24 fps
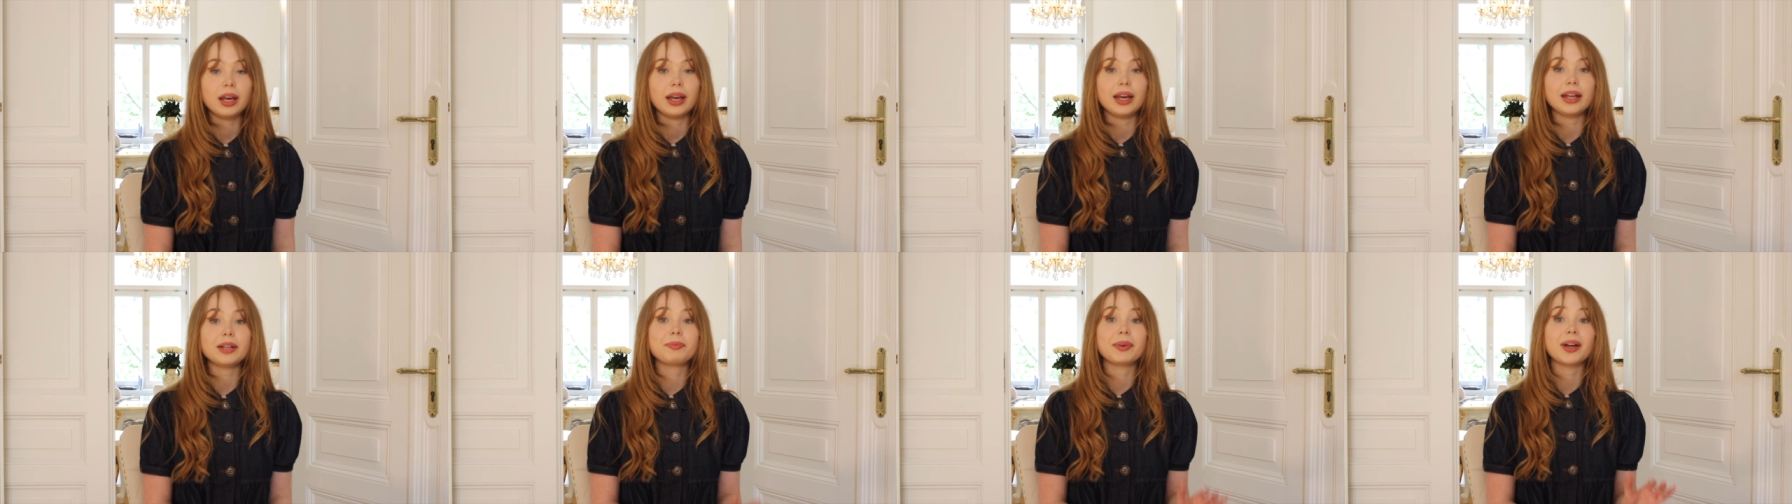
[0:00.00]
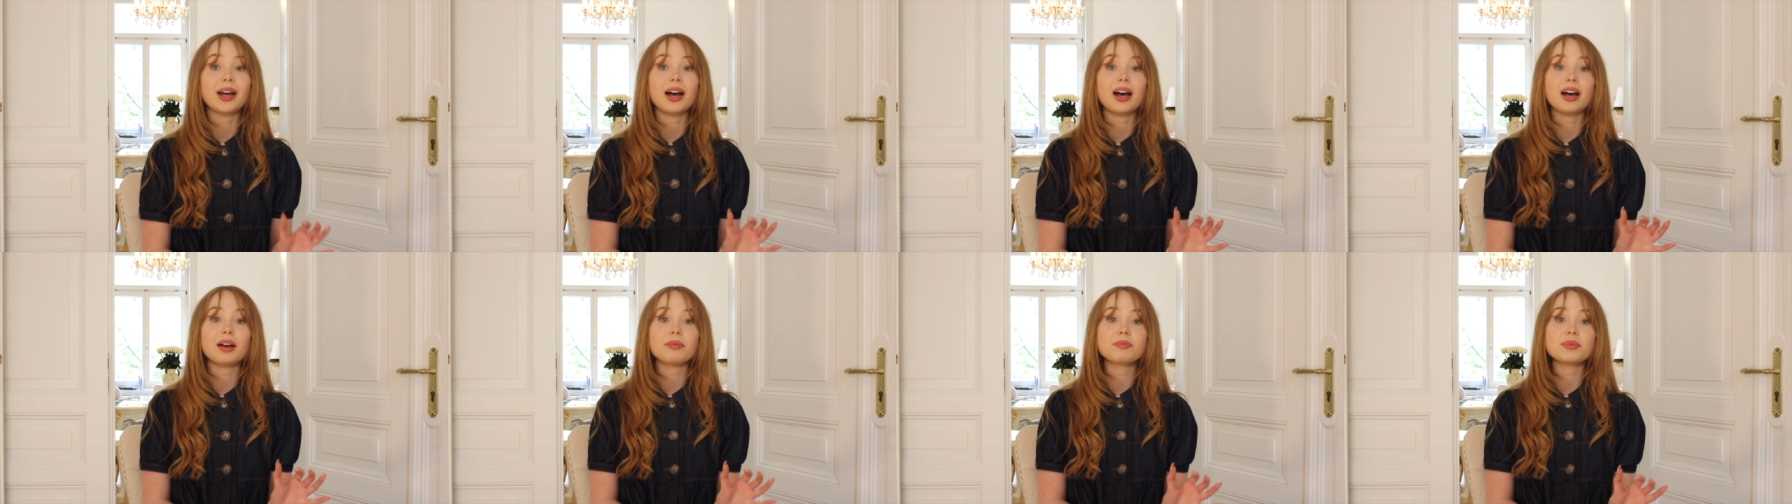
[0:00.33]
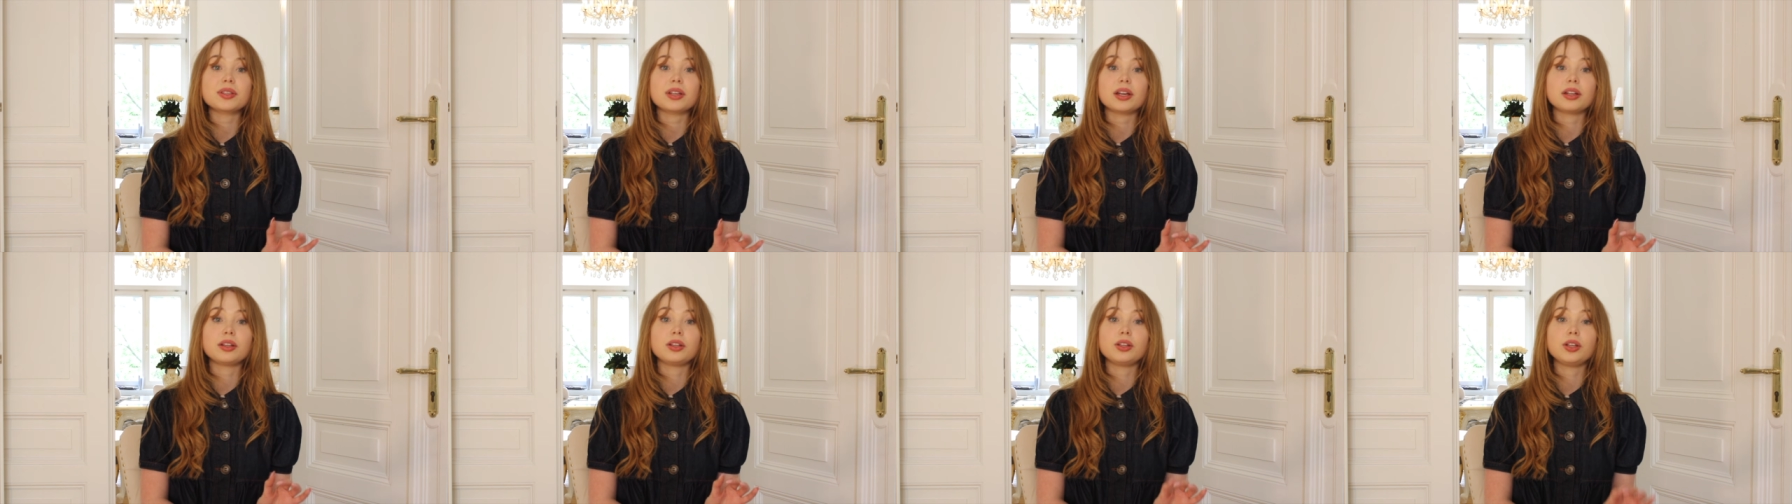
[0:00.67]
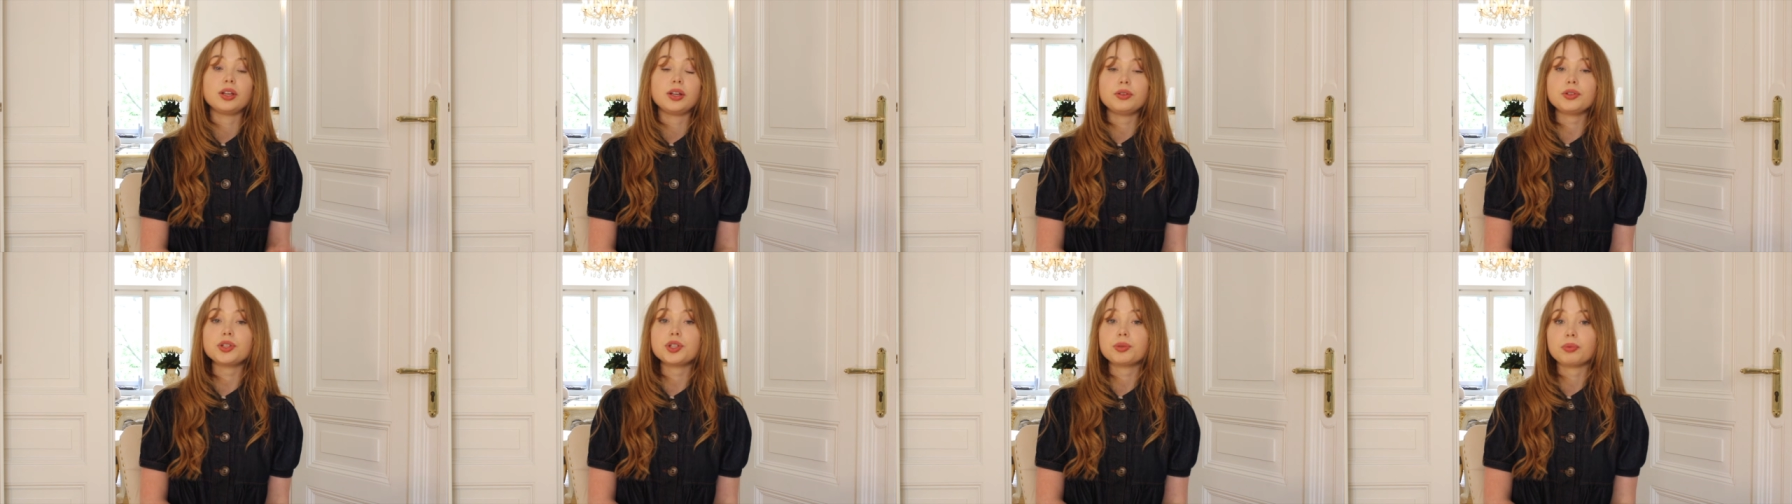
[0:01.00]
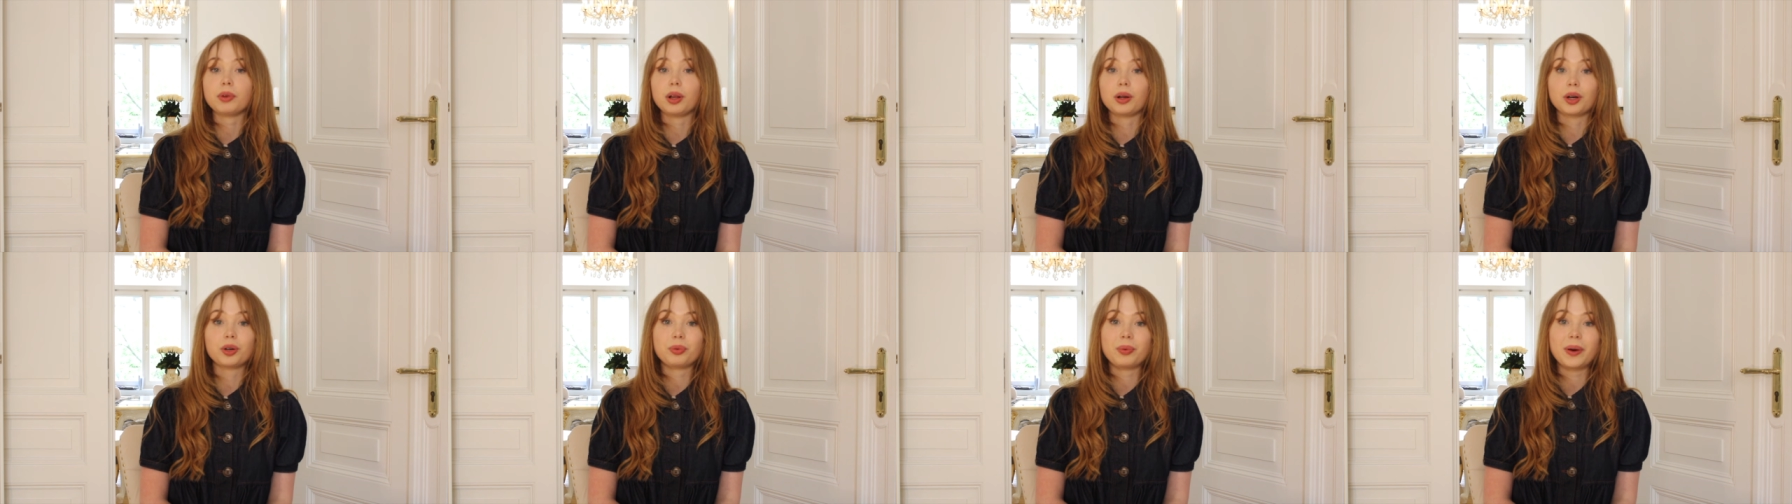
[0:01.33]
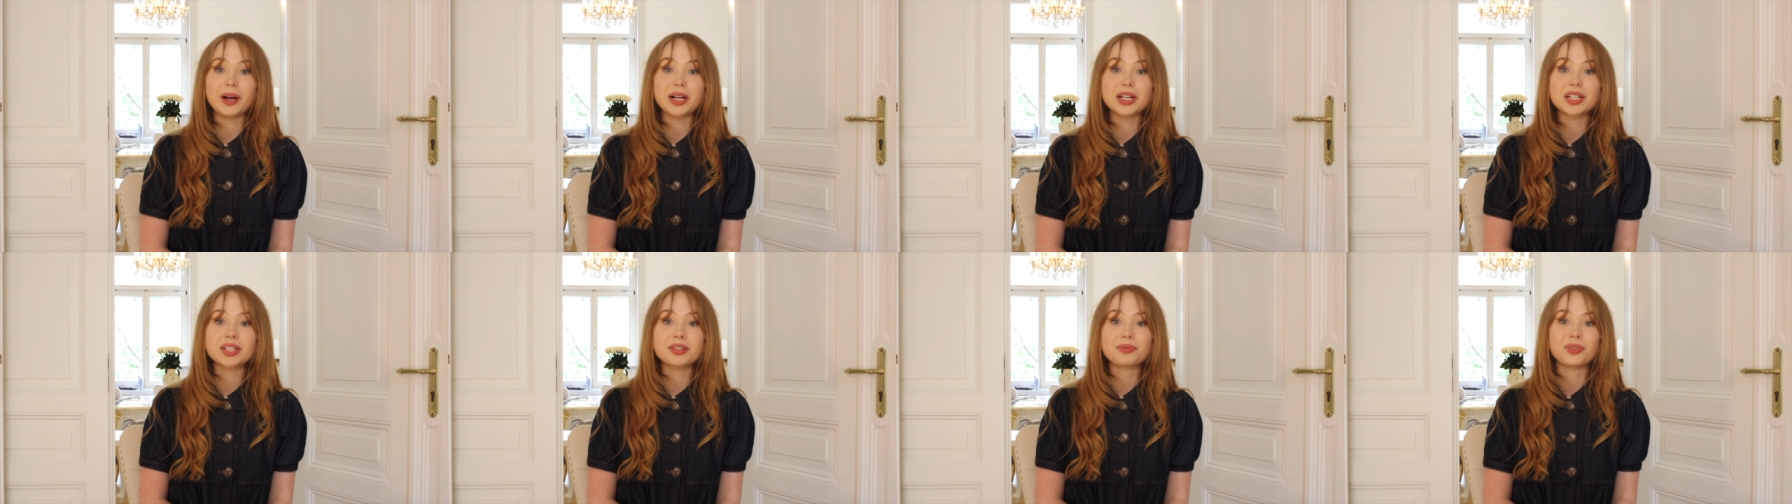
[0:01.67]
It becomes a neutral
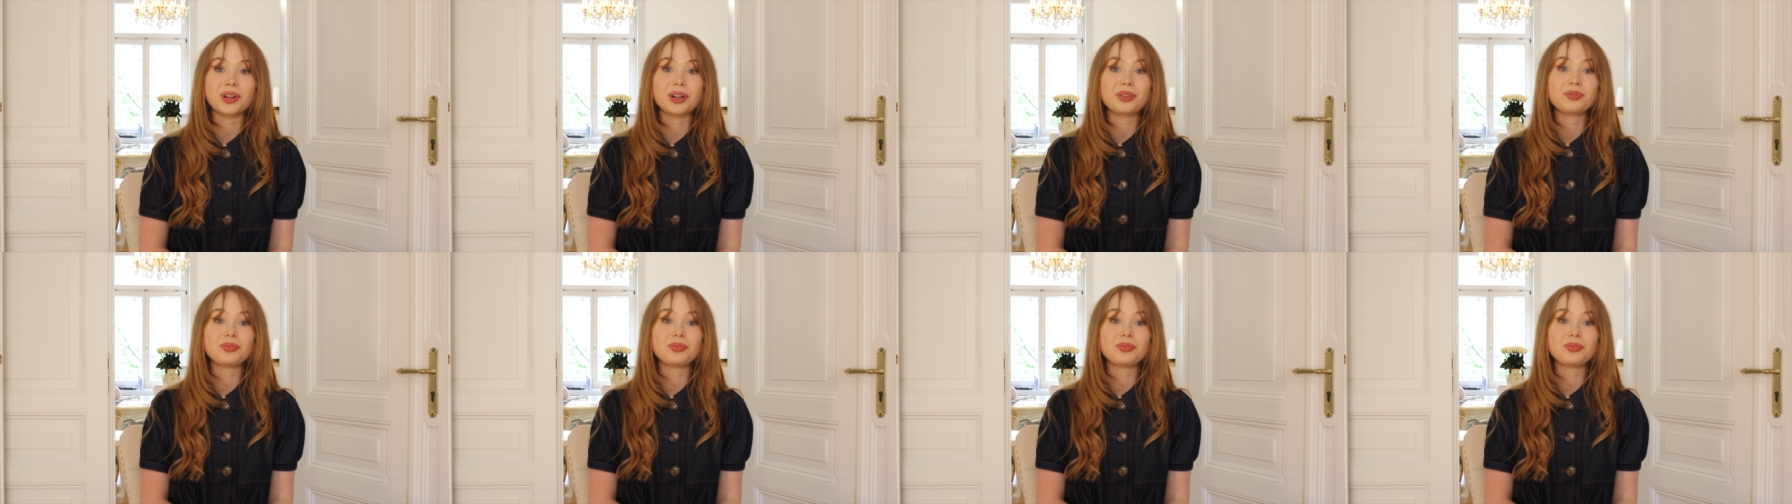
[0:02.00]
quest for